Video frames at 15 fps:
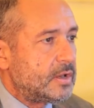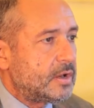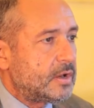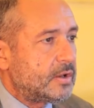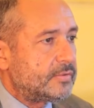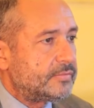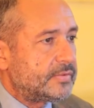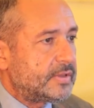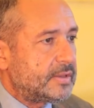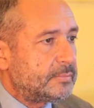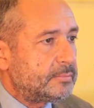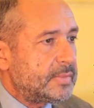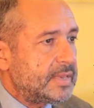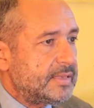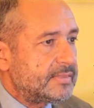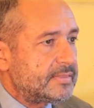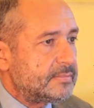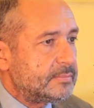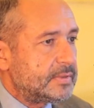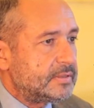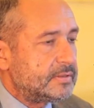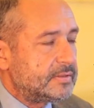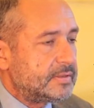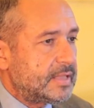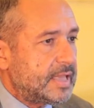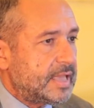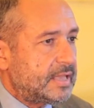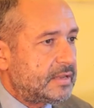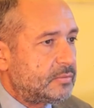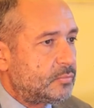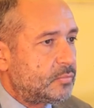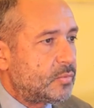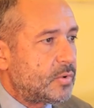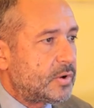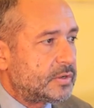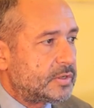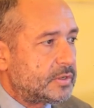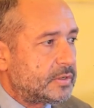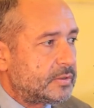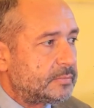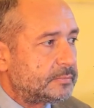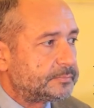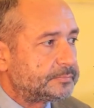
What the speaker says: of amazement and wonder.